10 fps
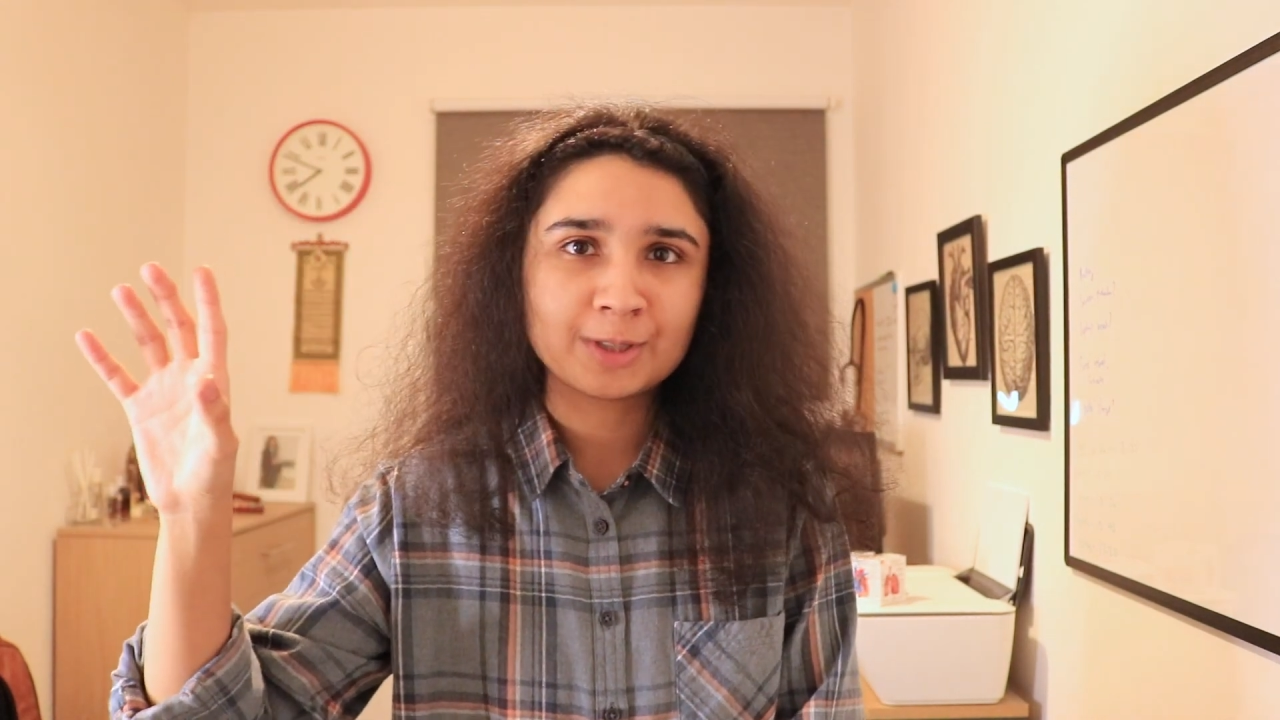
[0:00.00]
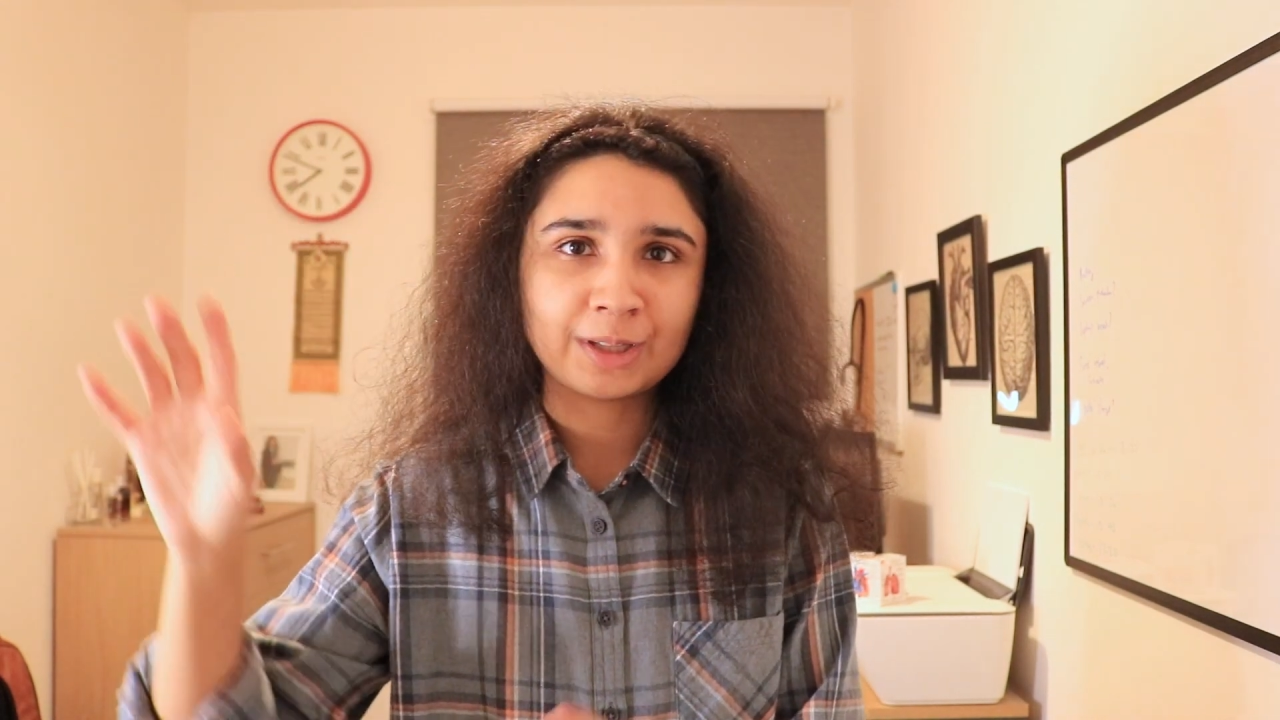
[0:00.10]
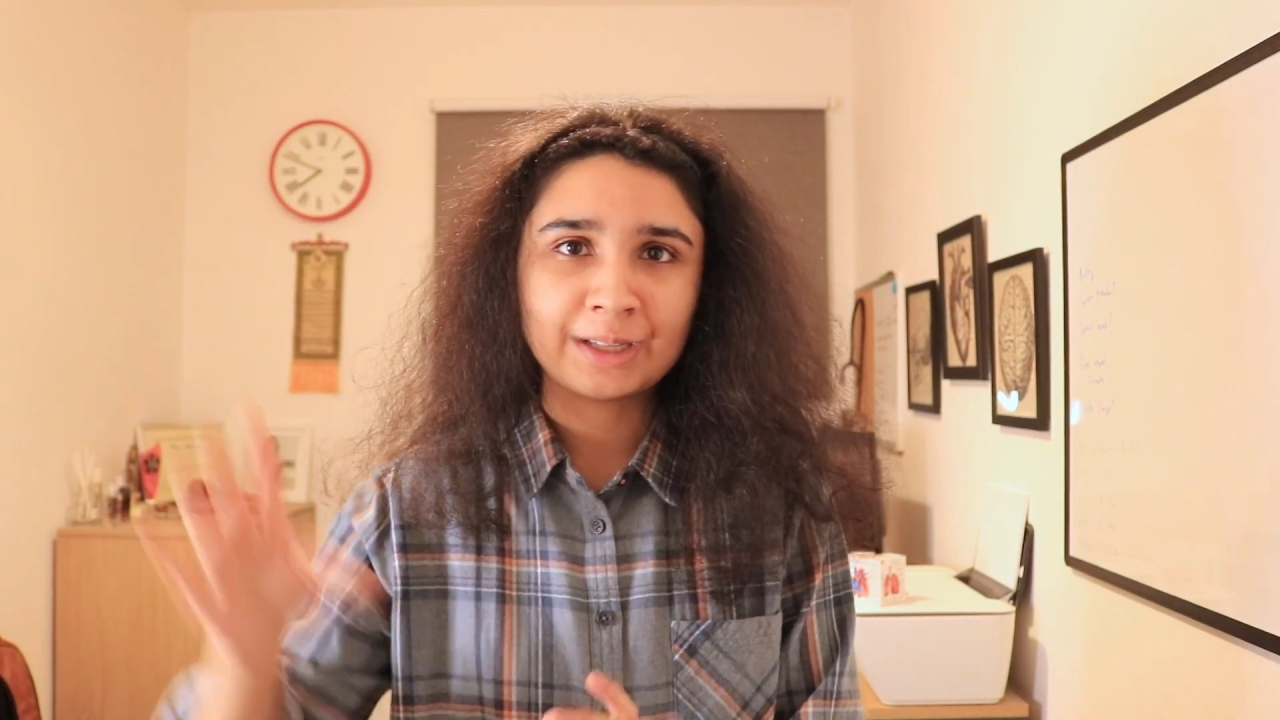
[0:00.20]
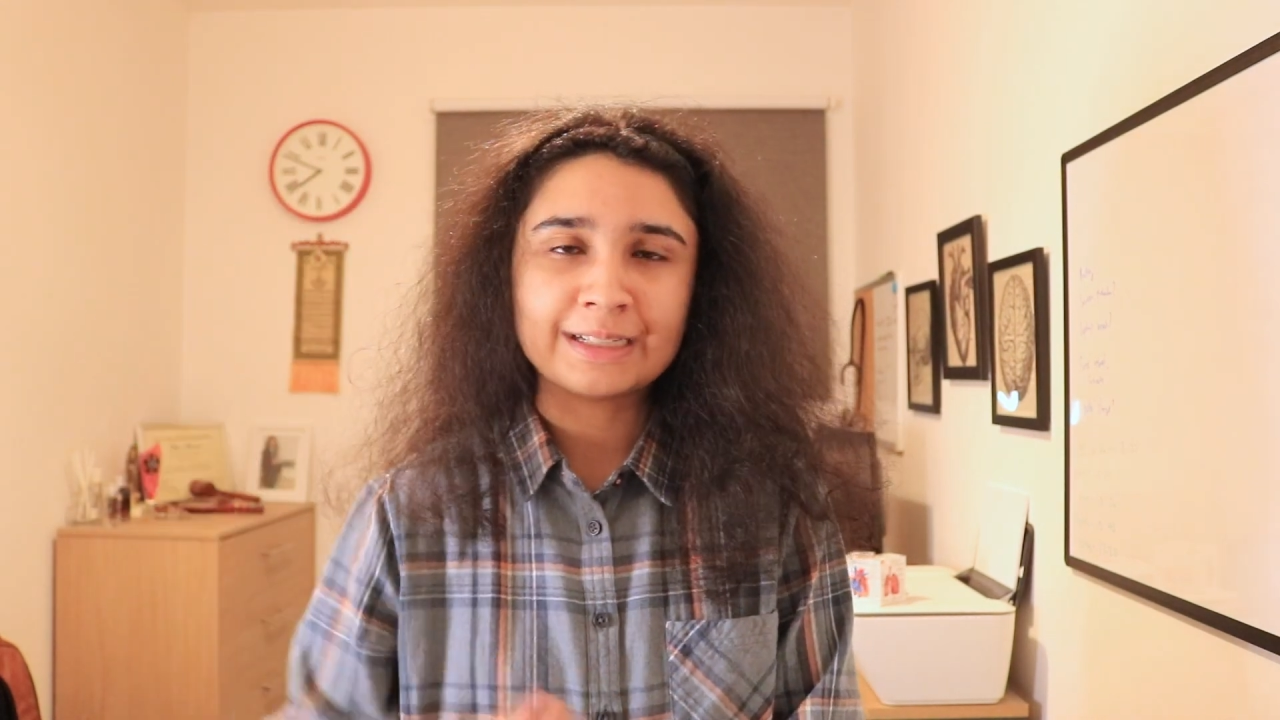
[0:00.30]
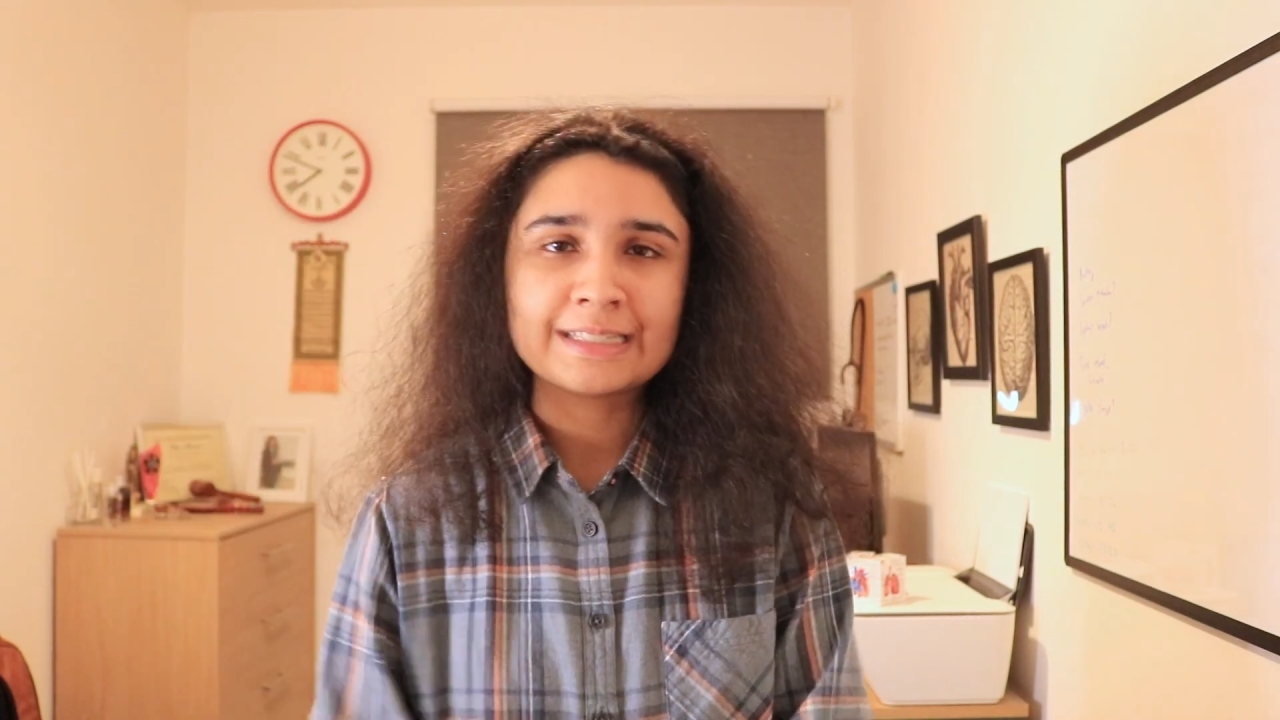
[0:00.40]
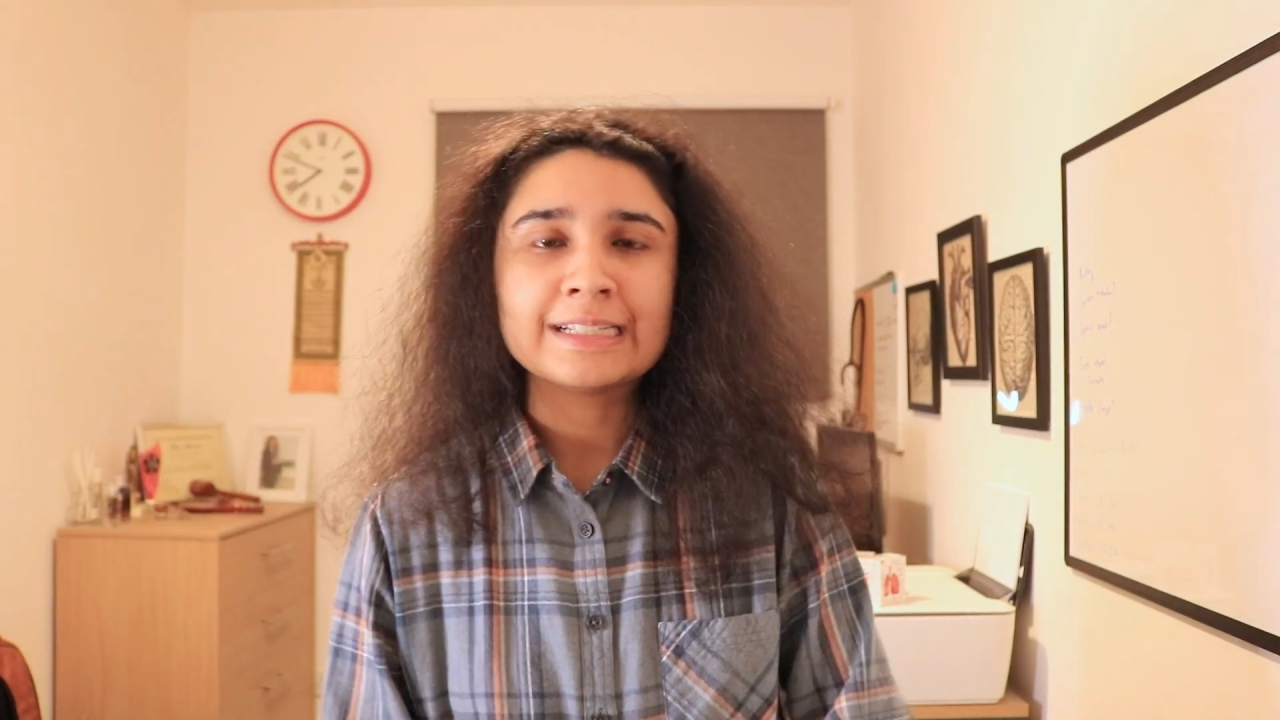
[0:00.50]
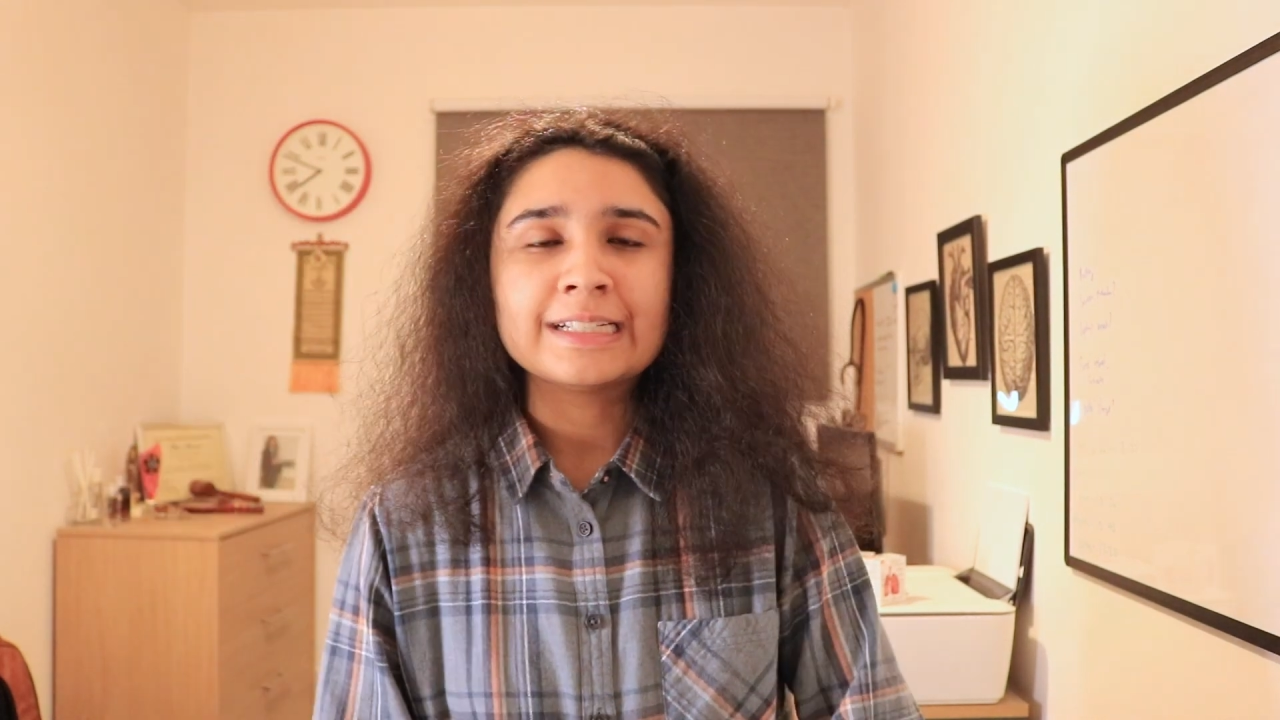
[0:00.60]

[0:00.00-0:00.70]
and things.